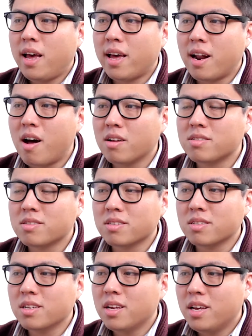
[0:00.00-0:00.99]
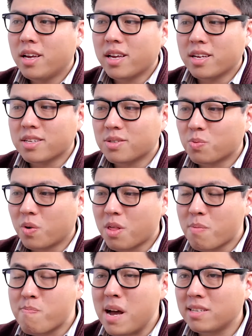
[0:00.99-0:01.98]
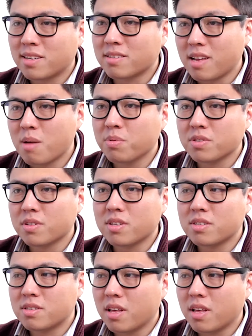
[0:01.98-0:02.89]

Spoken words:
And Holliston is one of the best examples of this.